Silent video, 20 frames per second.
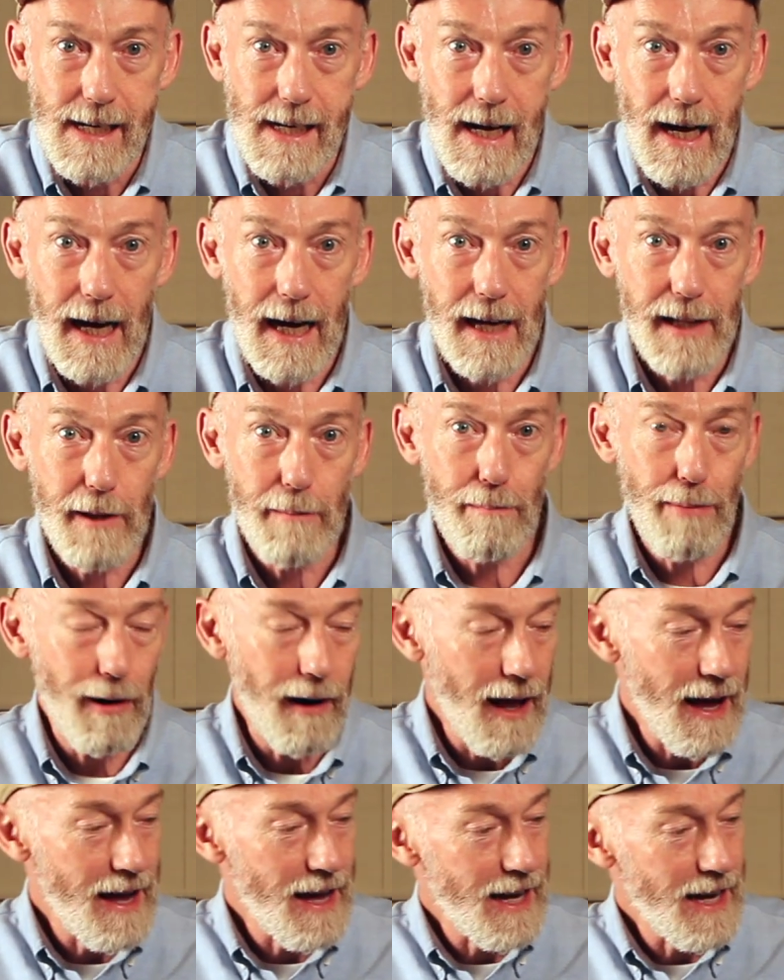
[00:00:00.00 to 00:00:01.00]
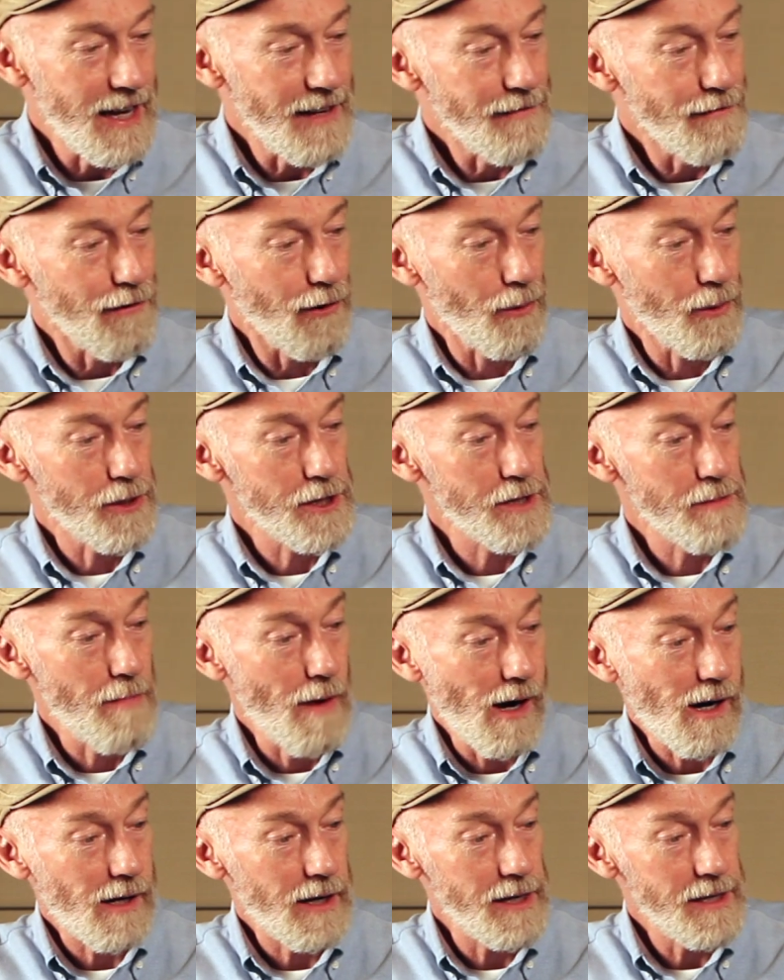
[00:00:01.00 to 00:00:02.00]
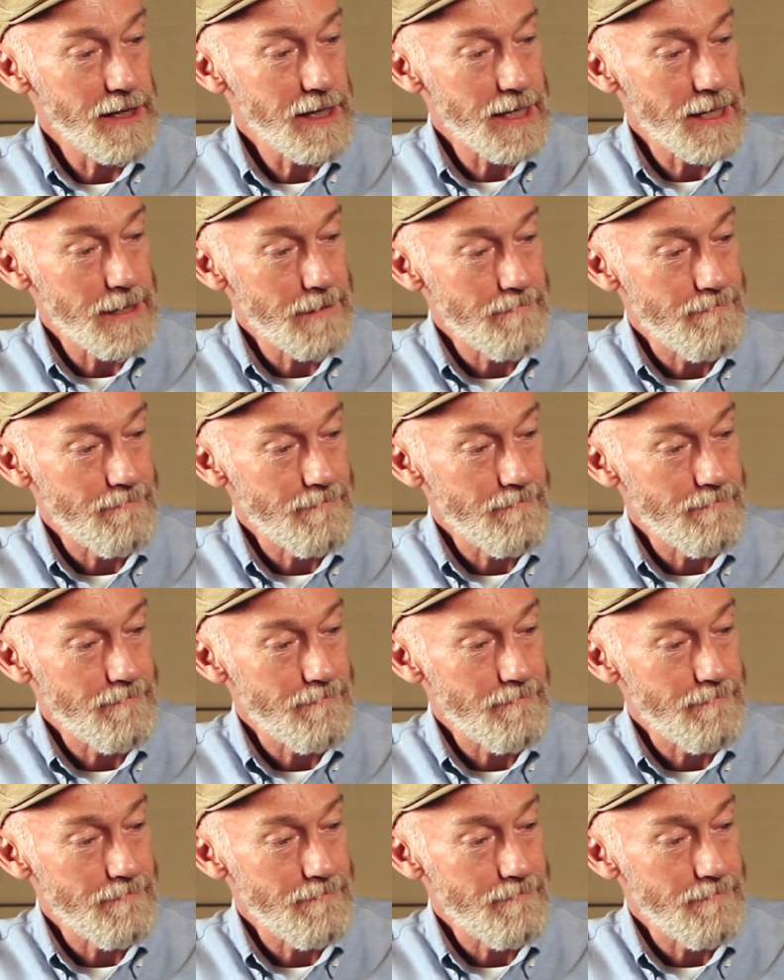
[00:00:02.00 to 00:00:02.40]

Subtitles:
The player influence markers.